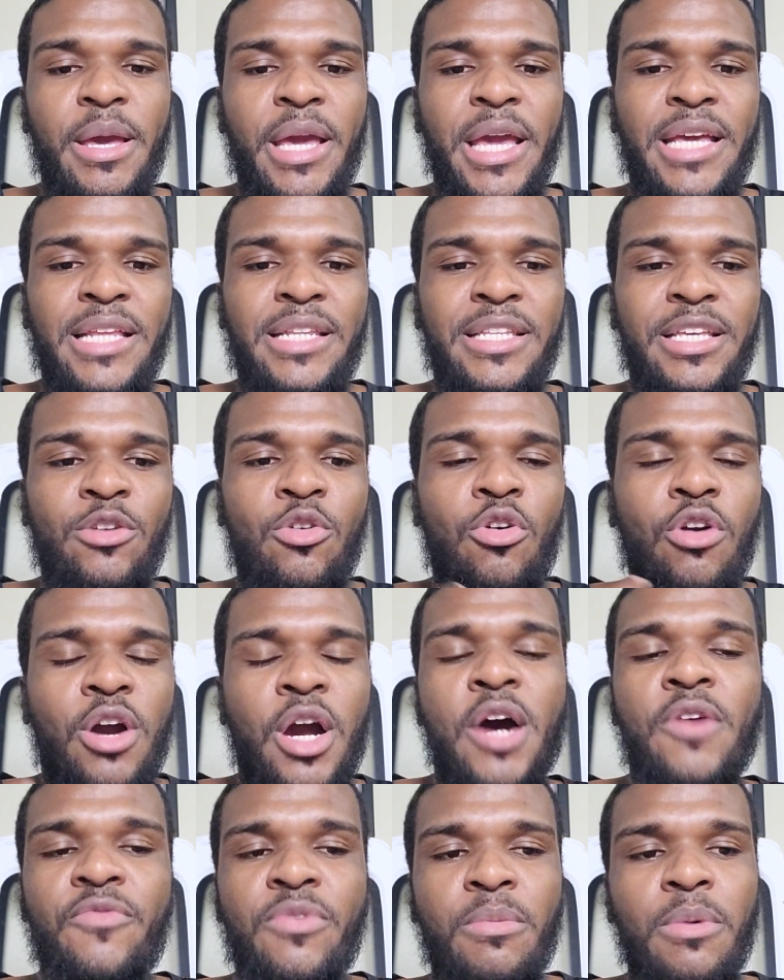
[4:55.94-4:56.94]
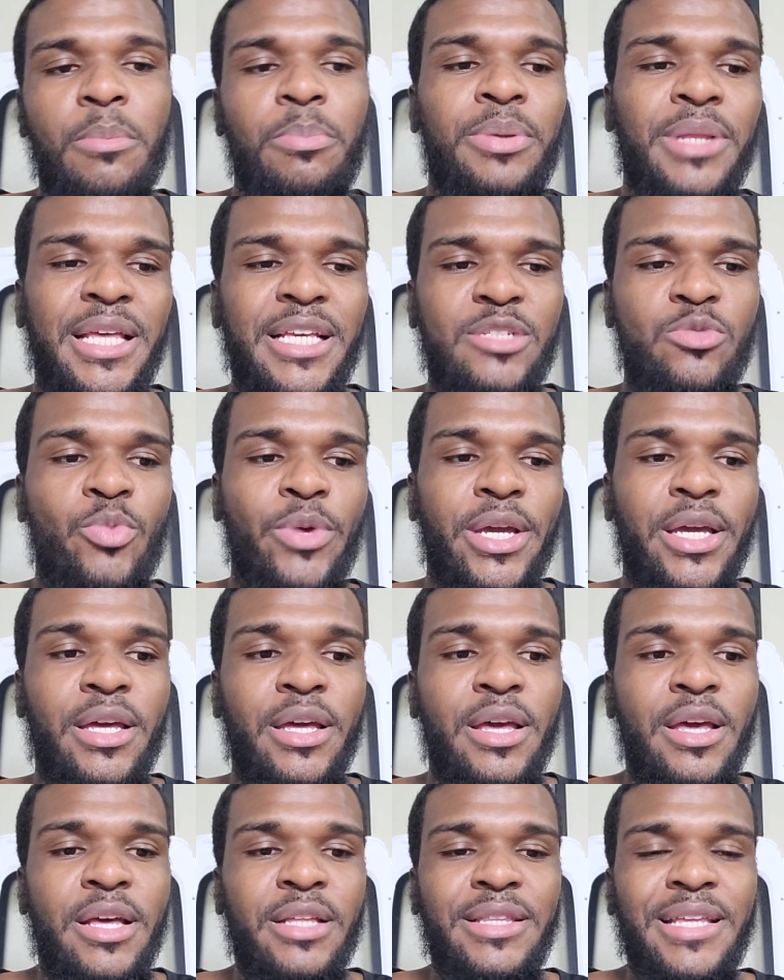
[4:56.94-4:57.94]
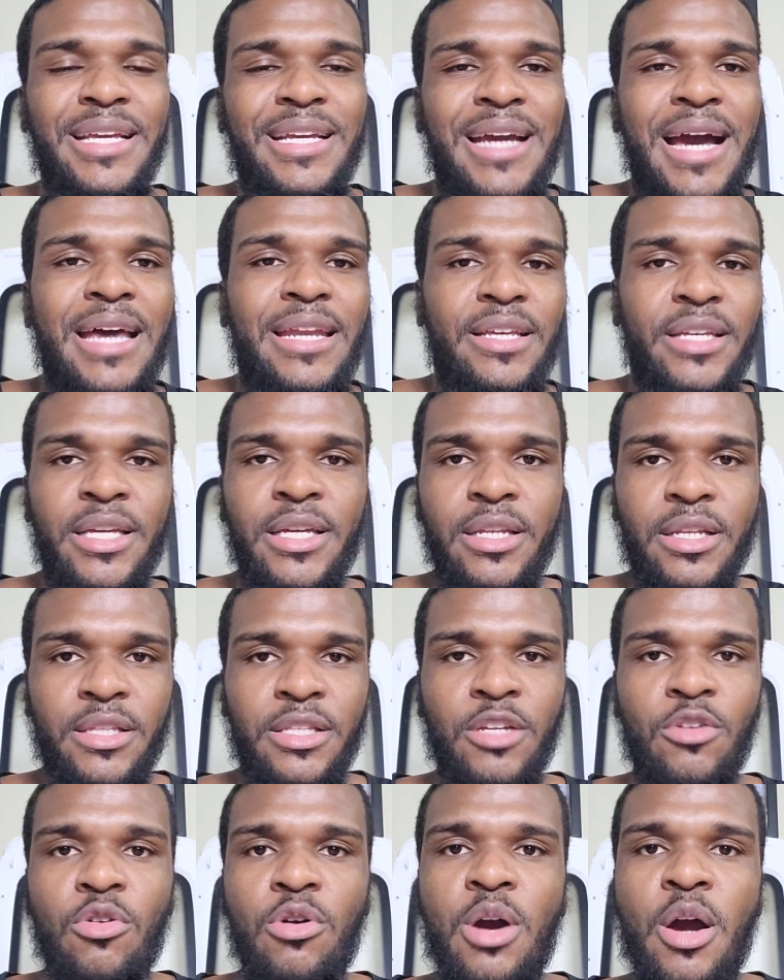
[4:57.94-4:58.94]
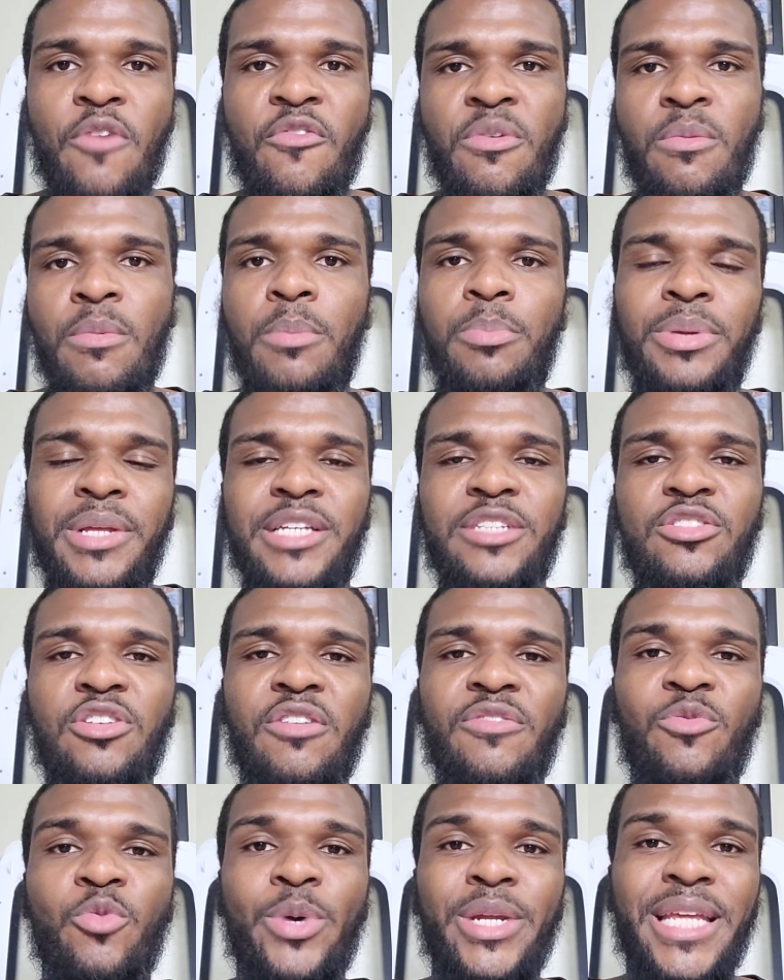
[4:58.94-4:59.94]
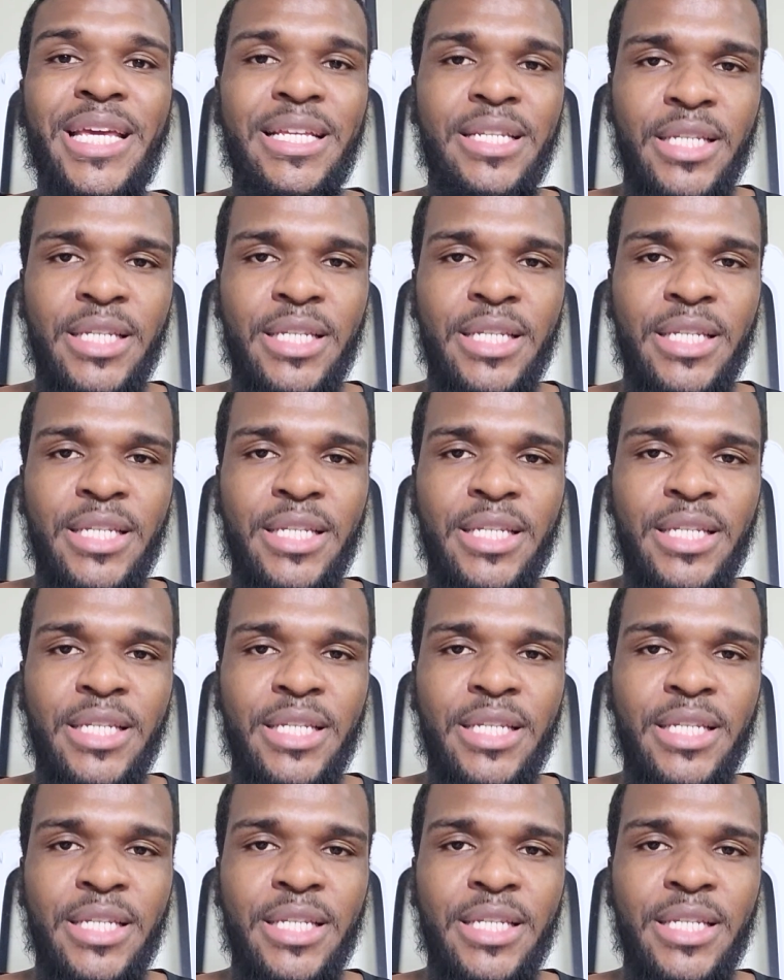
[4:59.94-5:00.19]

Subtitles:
And they don't come from a place where they gotta get it. They don't come from a place of where they